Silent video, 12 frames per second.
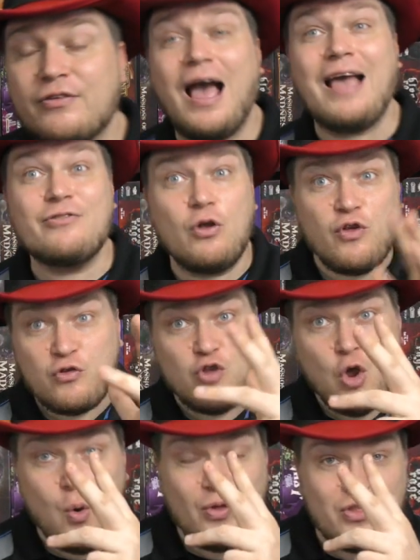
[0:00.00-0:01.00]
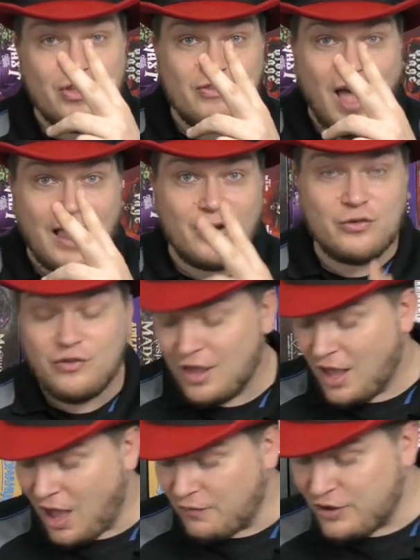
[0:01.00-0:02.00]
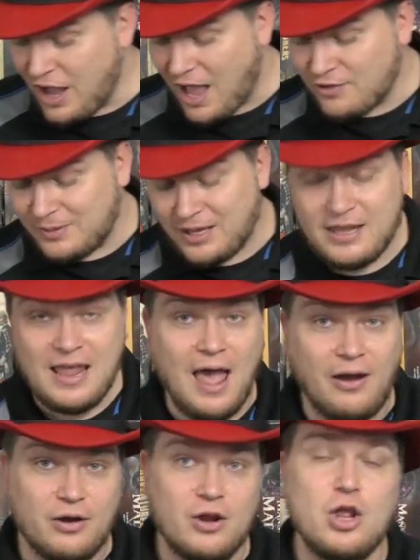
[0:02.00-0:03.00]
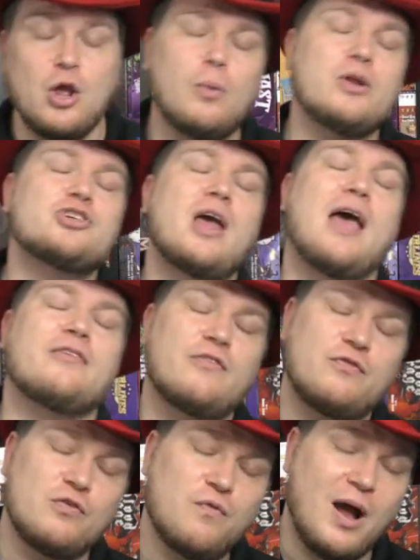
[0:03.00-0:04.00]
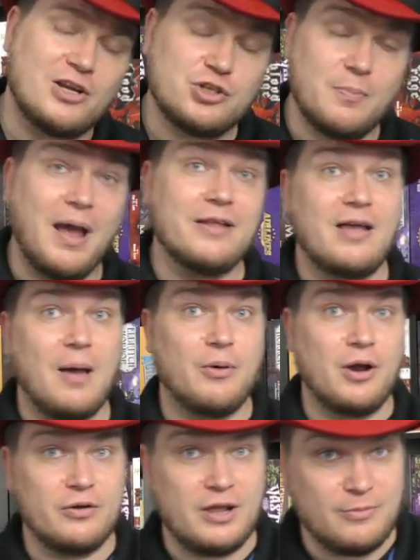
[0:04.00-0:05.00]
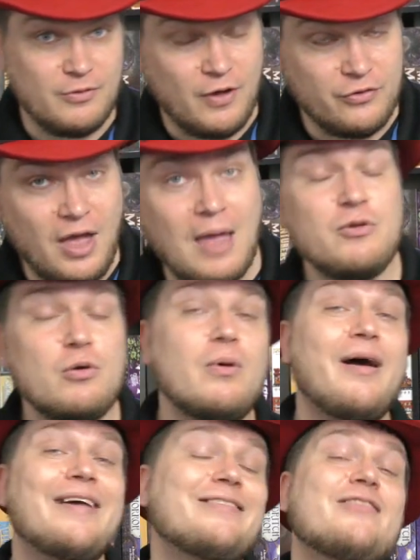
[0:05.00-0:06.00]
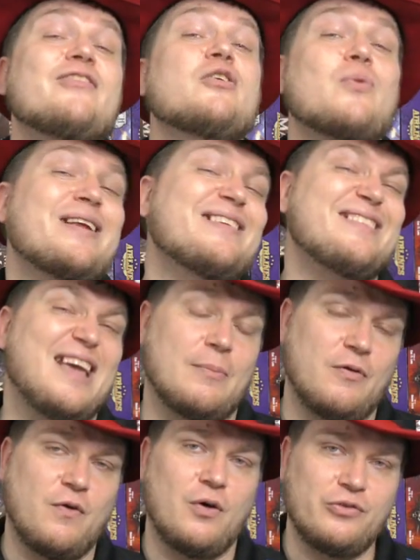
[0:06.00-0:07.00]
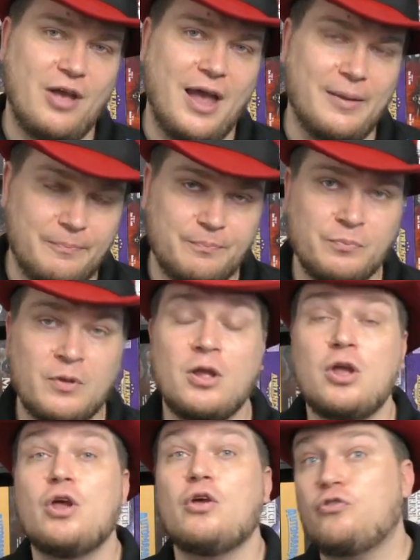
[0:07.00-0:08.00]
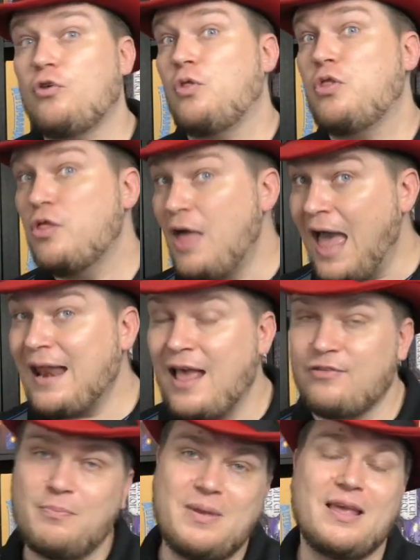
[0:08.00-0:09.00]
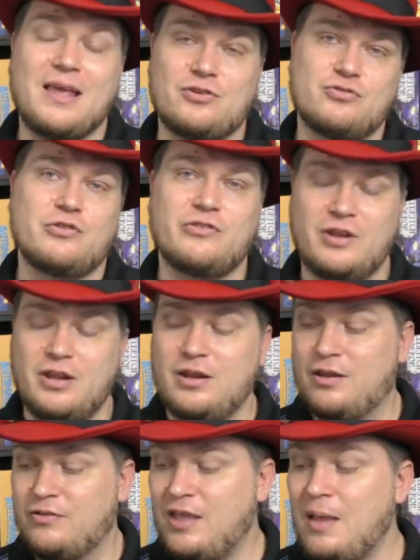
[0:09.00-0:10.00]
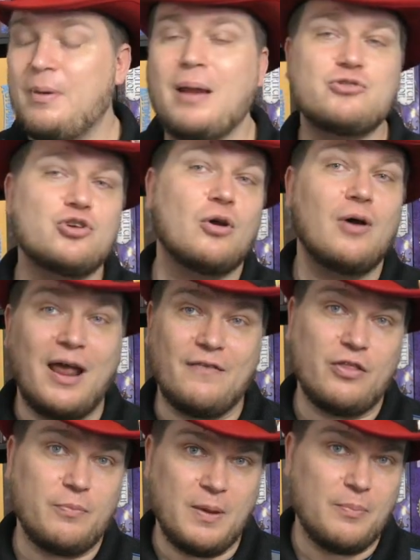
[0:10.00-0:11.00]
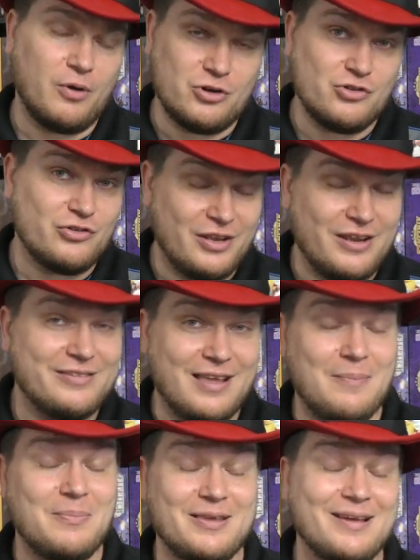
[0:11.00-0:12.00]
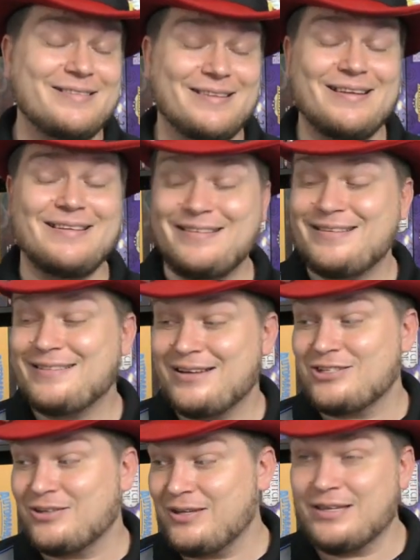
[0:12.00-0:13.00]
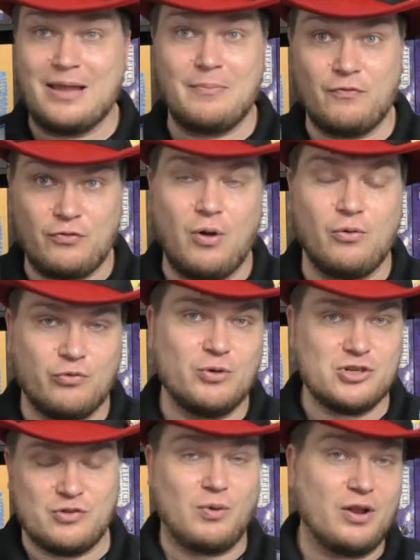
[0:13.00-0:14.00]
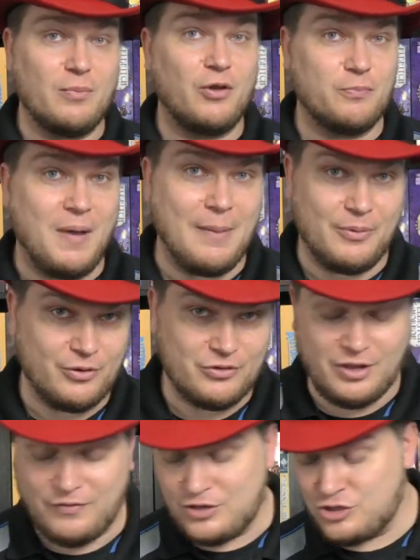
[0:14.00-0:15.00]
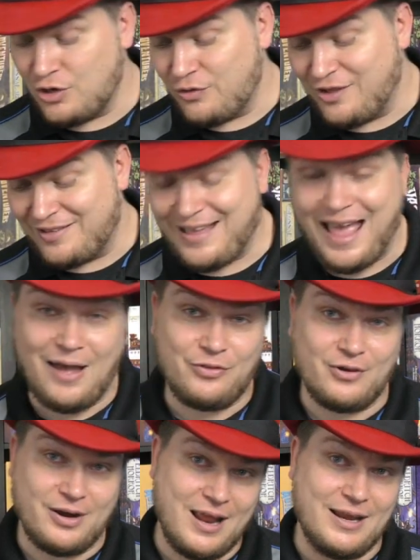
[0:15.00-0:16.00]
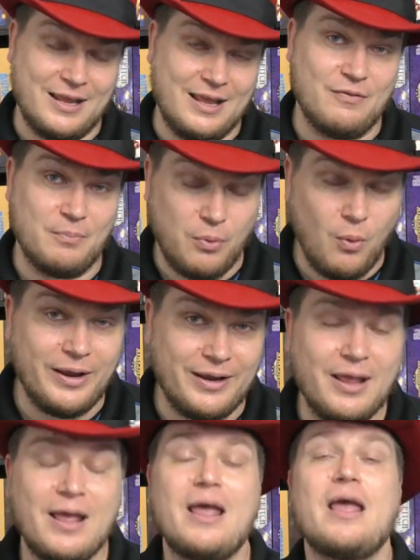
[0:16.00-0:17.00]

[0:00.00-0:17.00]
Guys, those are two of the designers of Cosmic Encounter, which, as if you've watched my top 100 games of all time, you realize is the greatest game of all time. So that has me interested in this game, but I'm sure a lot of other people are interested in this game because it is essentially Game of Thrones, which is one of the most popular TV shows that's out there at any given point.